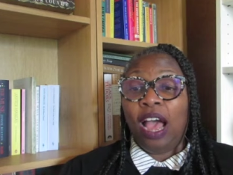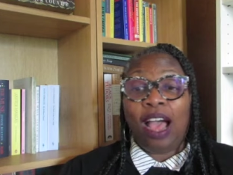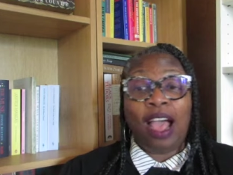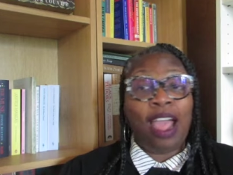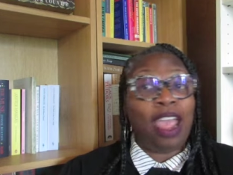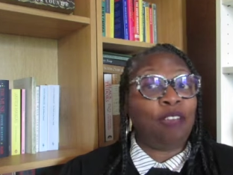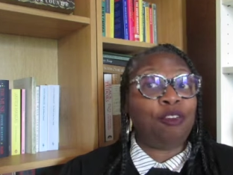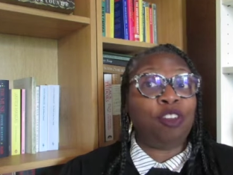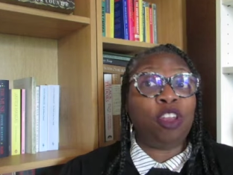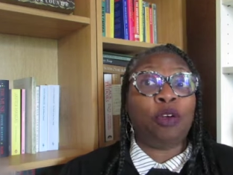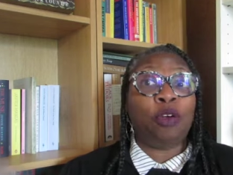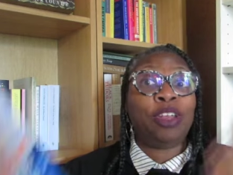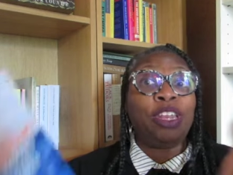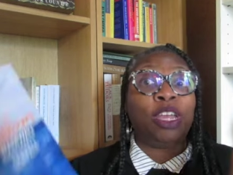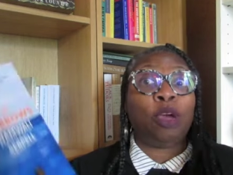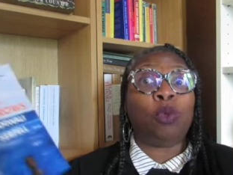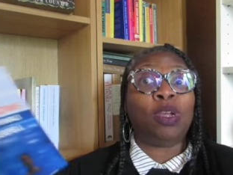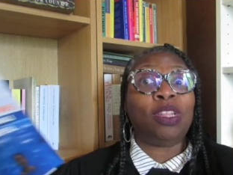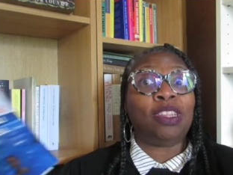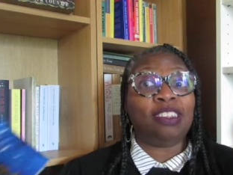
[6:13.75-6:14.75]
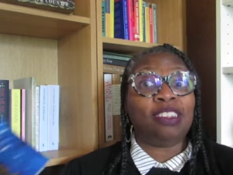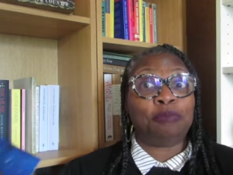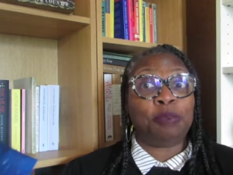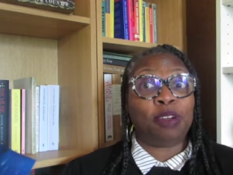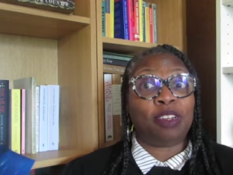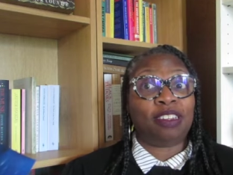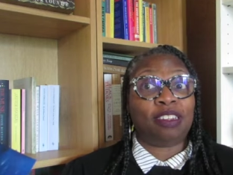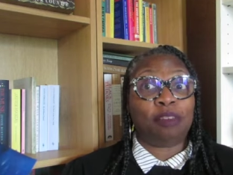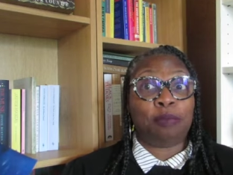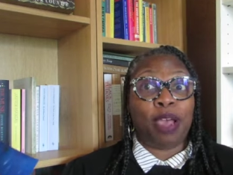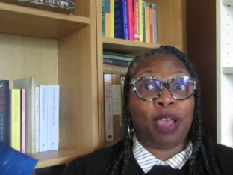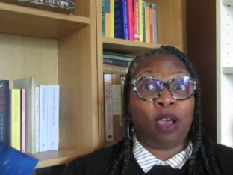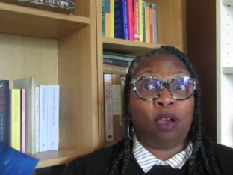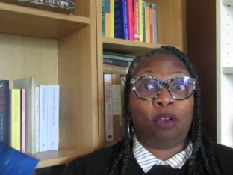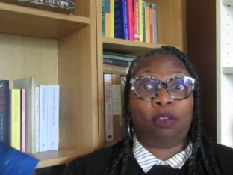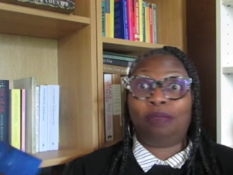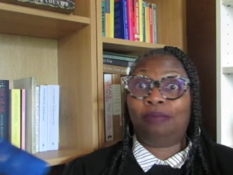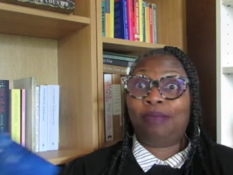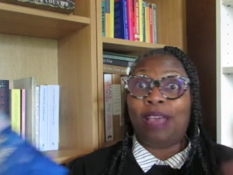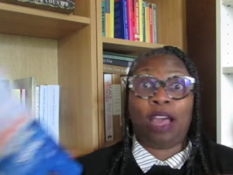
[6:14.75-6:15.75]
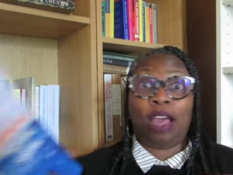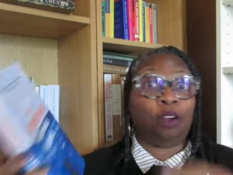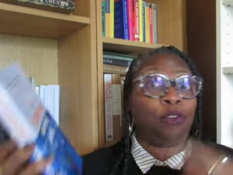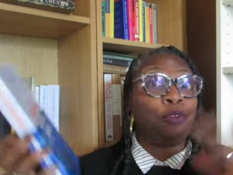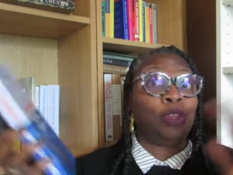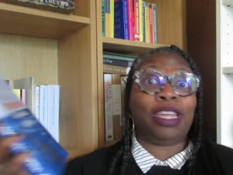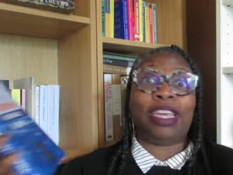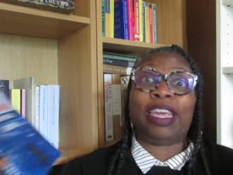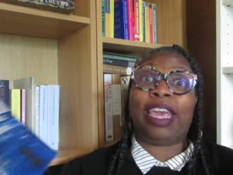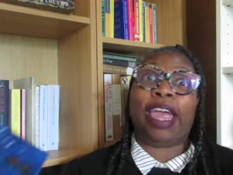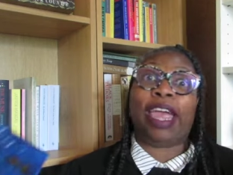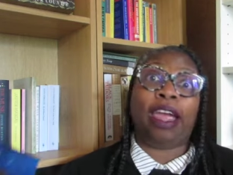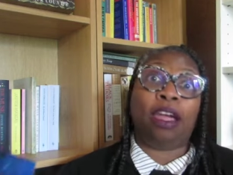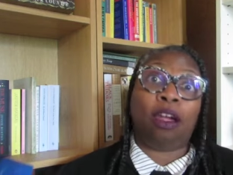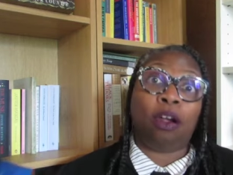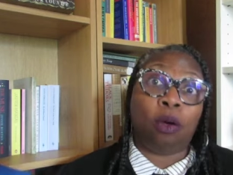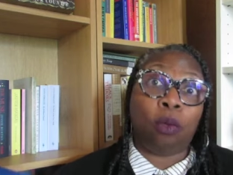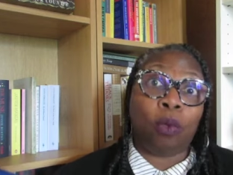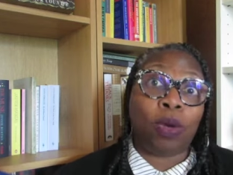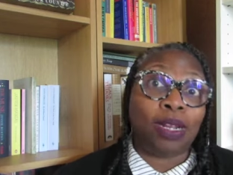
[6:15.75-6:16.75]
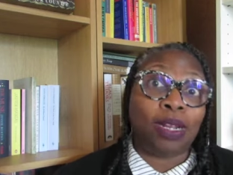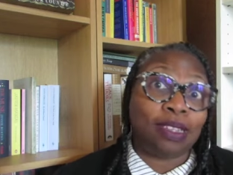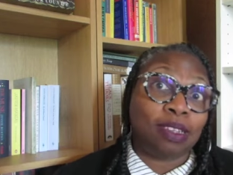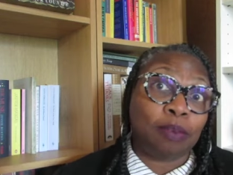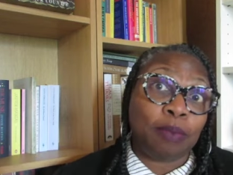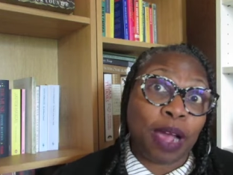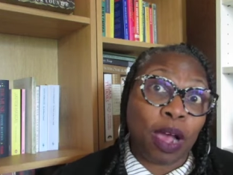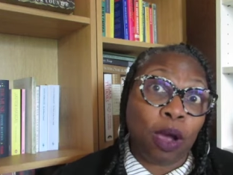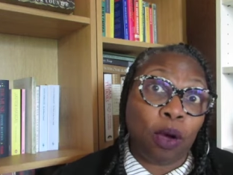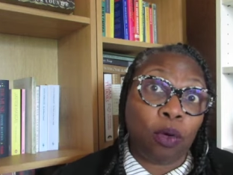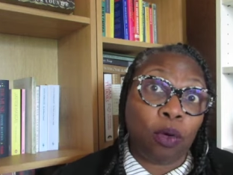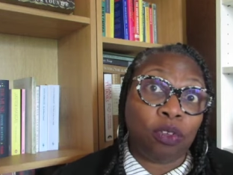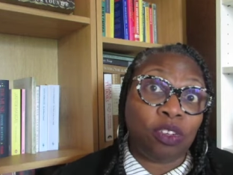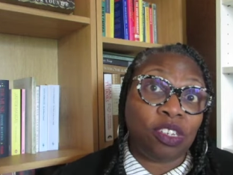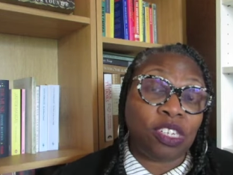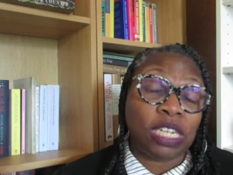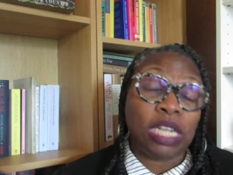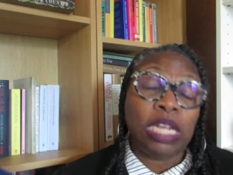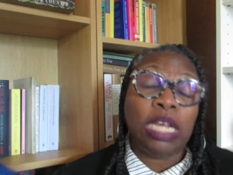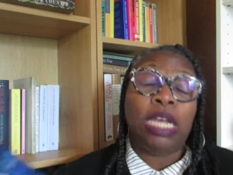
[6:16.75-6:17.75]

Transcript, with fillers: I have no idea what this book is about. I don't really care what it's about.